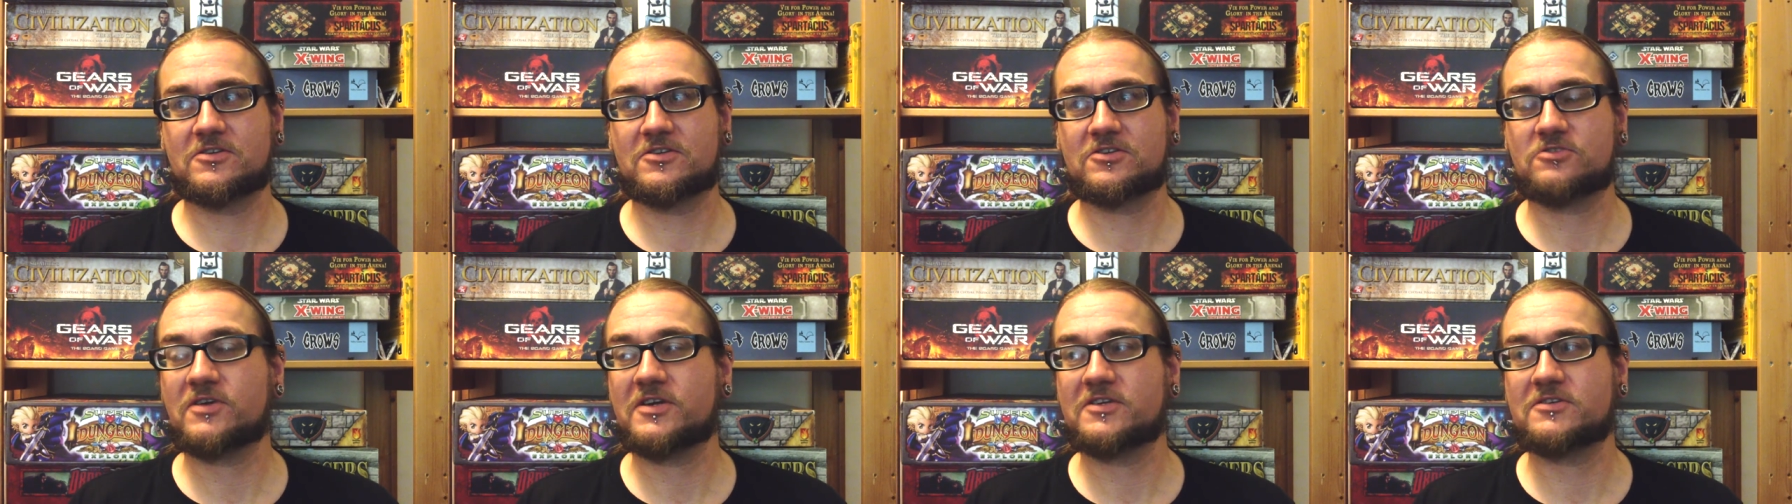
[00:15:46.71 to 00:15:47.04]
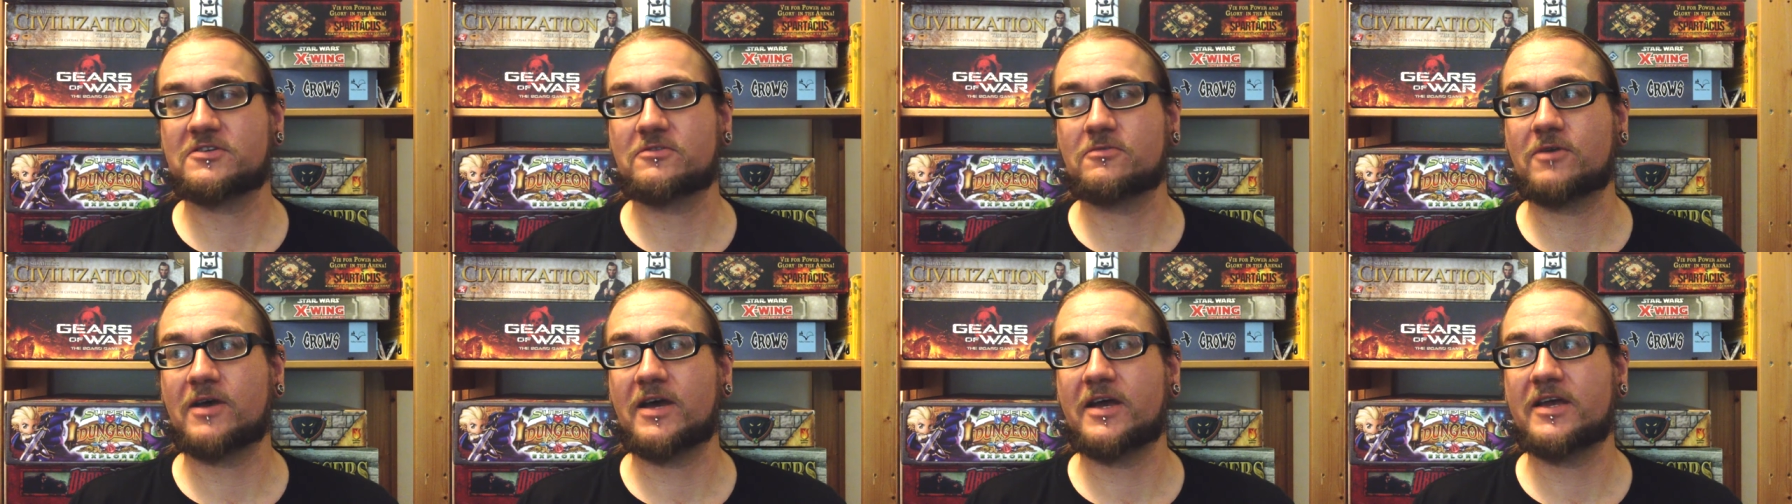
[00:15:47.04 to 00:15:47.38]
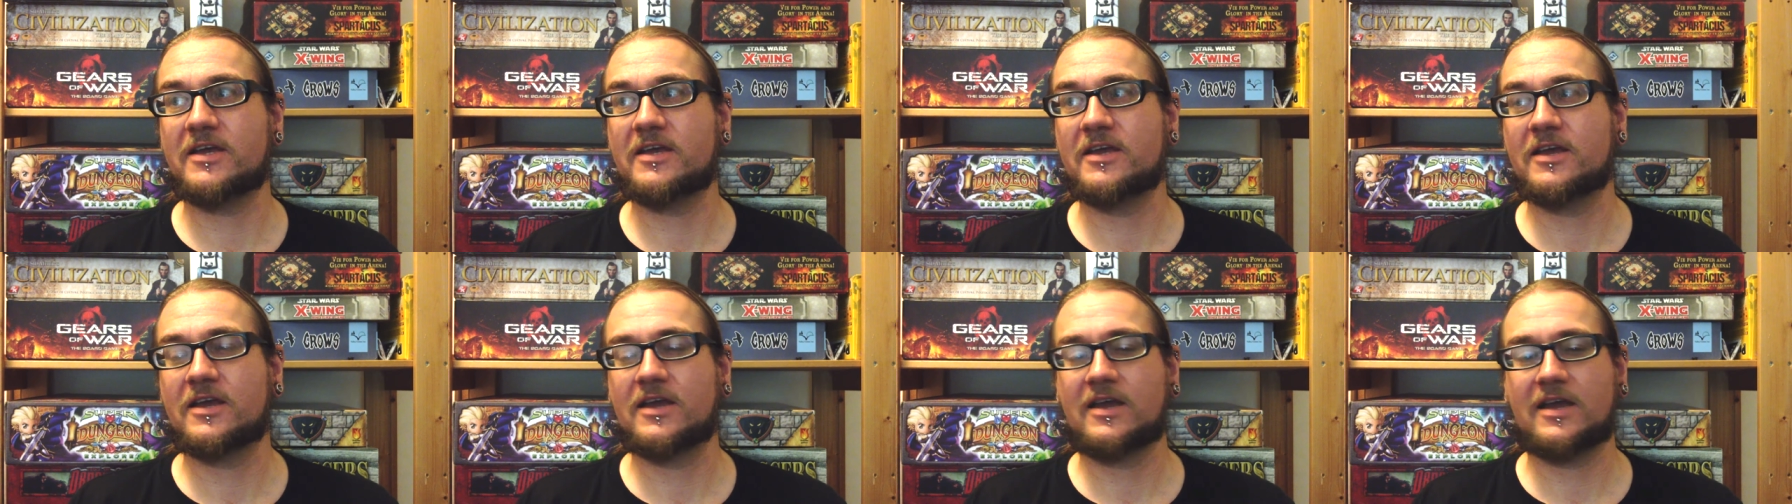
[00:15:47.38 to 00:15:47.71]
straight
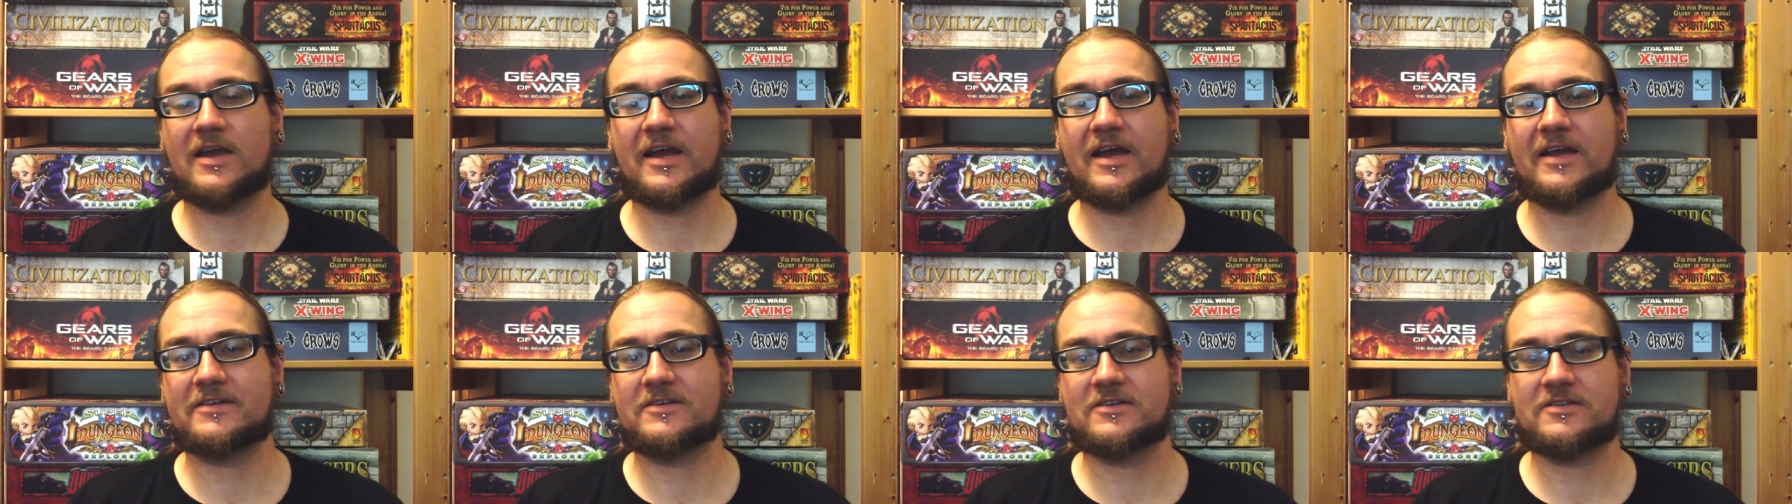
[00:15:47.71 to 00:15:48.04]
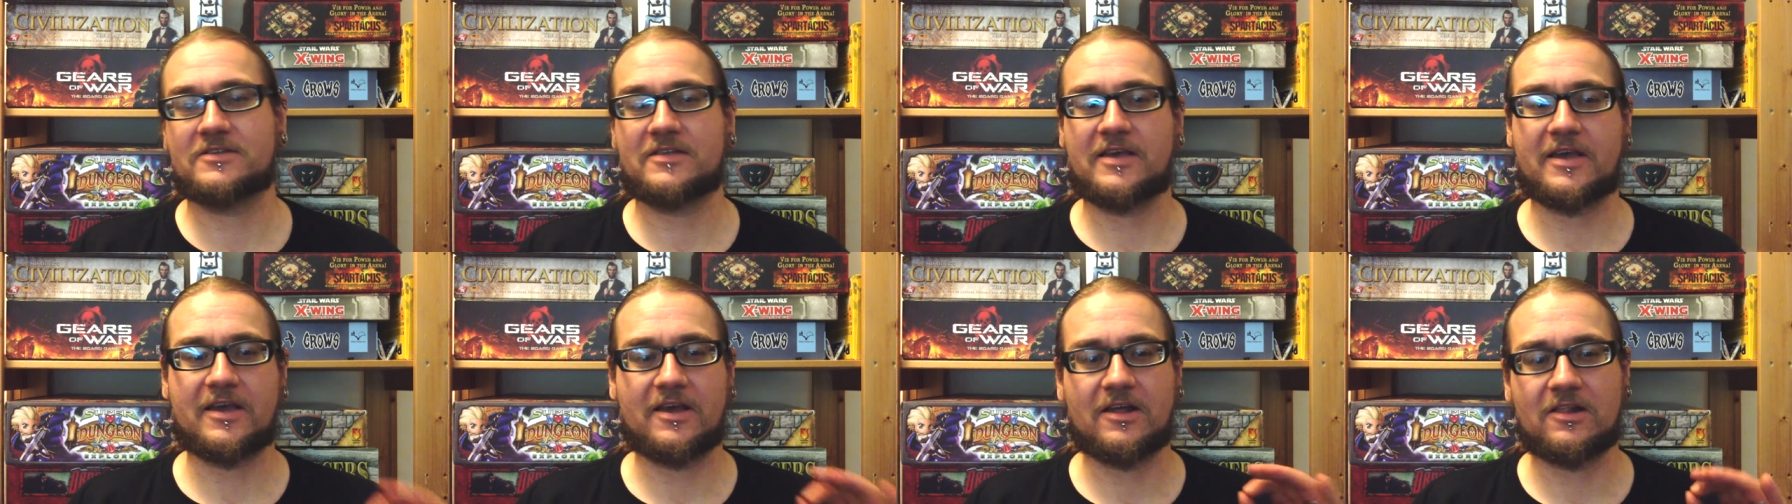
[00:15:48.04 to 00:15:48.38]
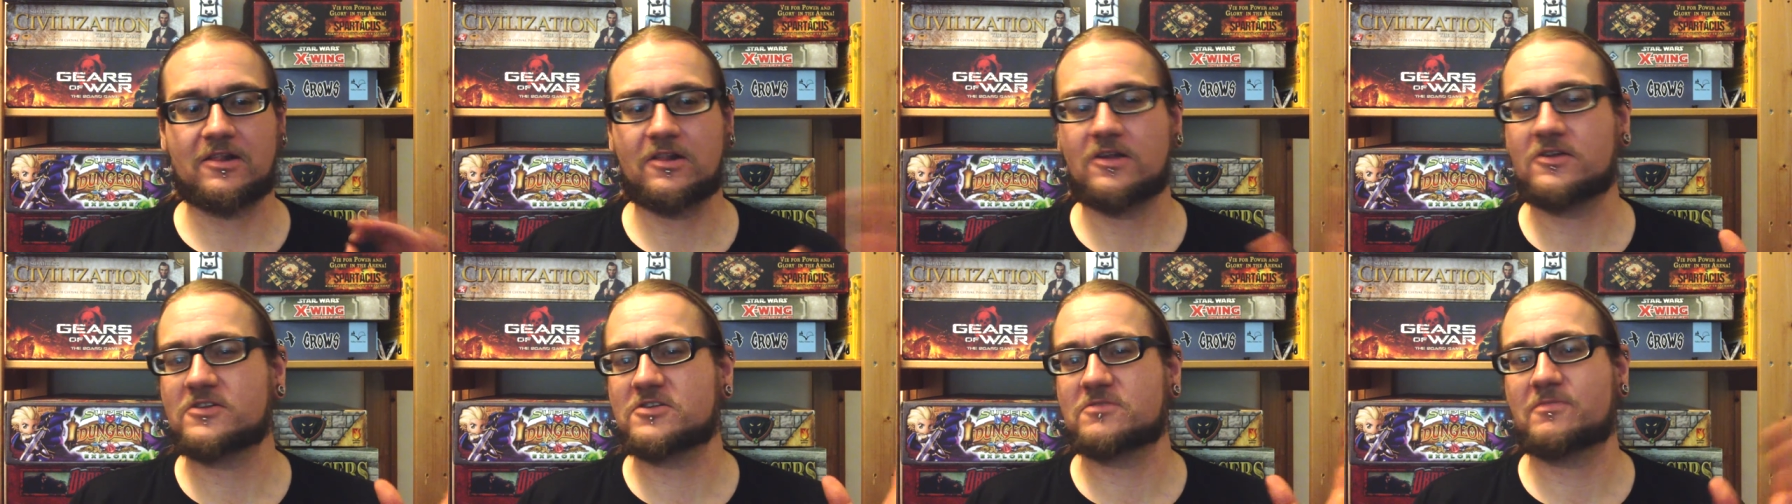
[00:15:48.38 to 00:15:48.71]
away and they are
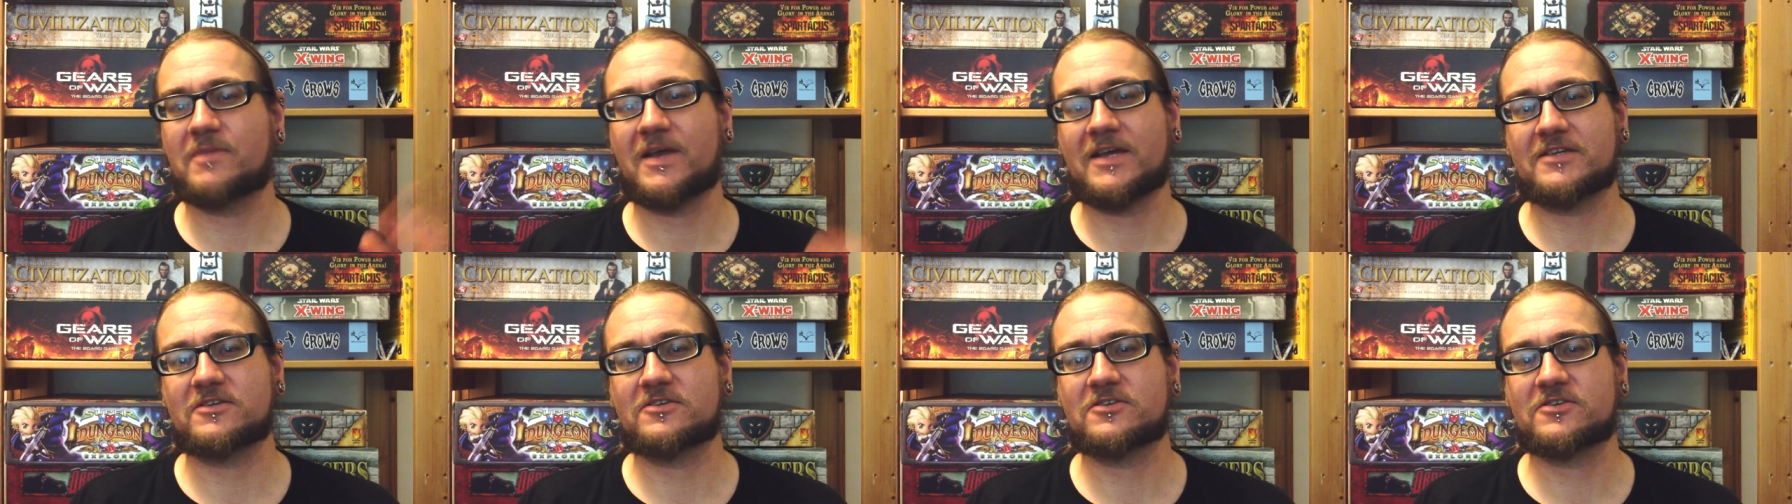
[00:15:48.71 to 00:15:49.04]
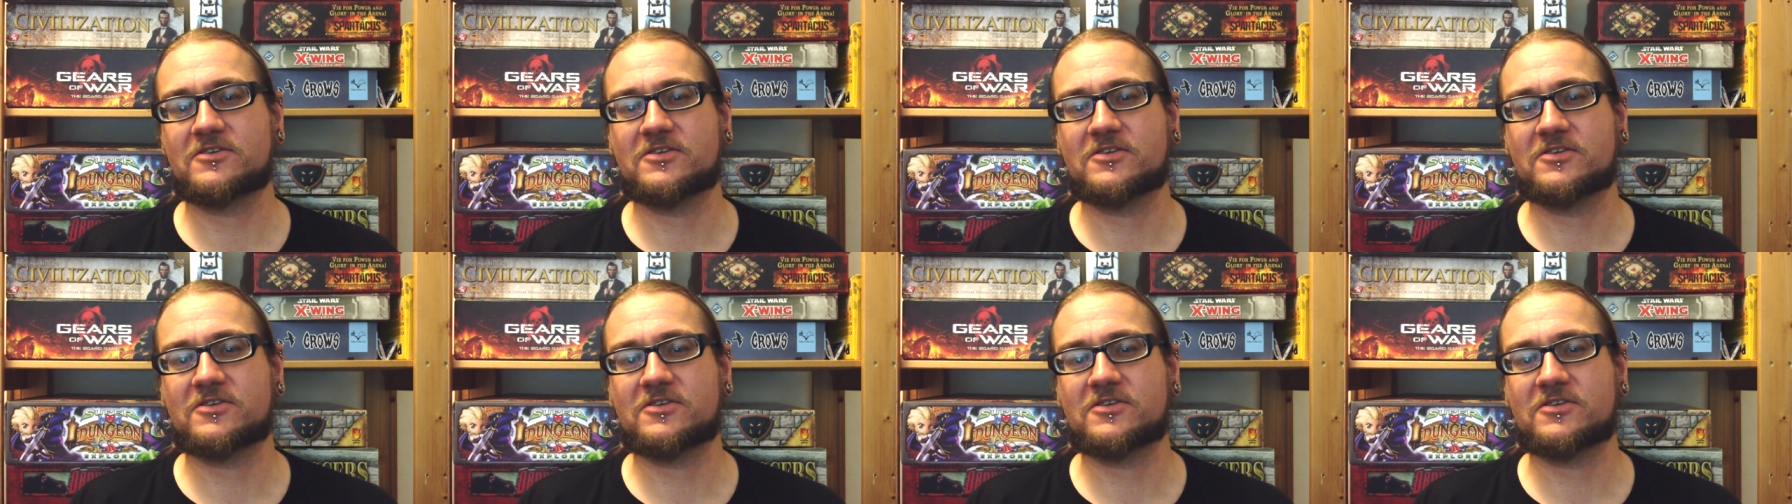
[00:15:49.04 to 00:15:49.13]
lots better.